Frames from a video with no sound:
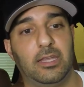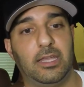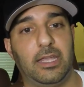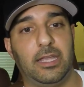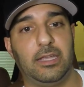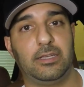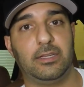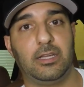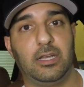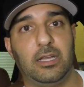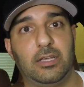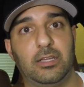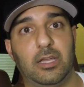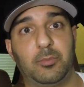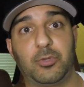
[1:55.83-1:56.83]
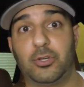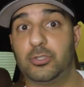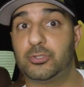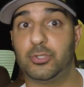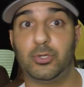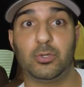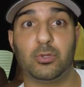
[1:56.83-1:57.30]
and I'm going to
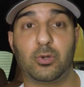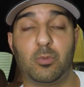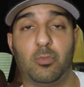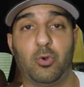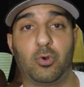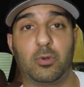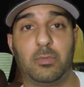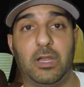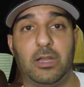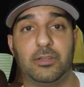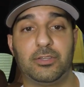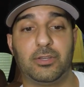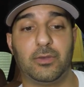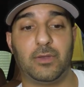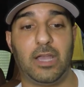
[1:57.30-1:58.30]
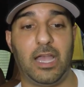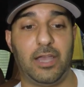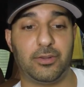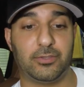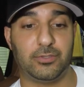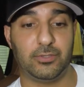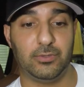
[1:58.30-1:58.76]
show you a little more about how
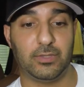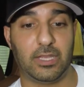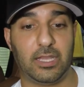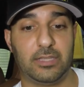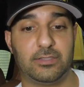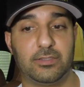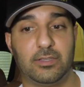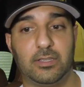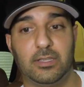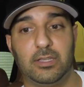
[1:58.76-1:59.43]
to do that,